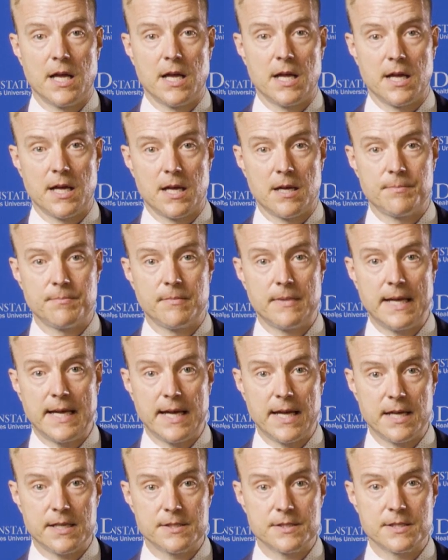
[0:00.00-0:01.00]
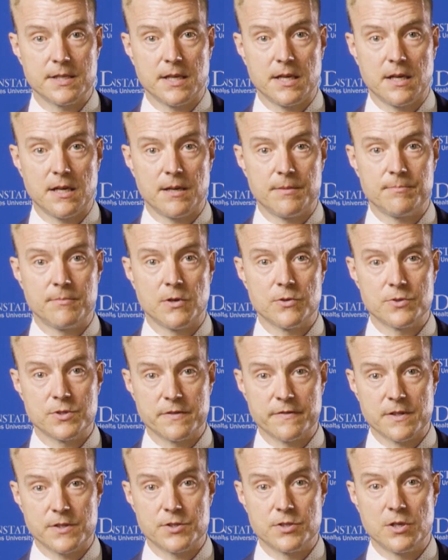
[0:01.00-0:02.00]
As most
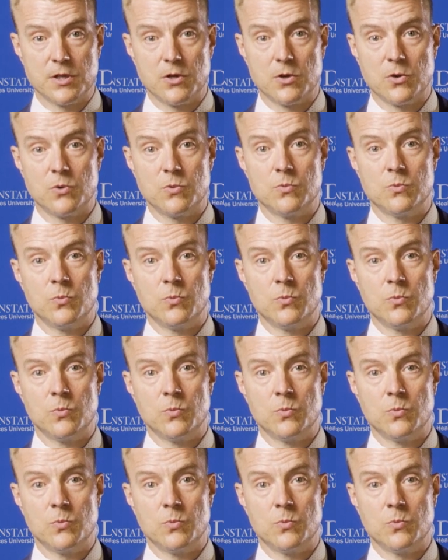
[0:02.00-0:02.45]
of us know,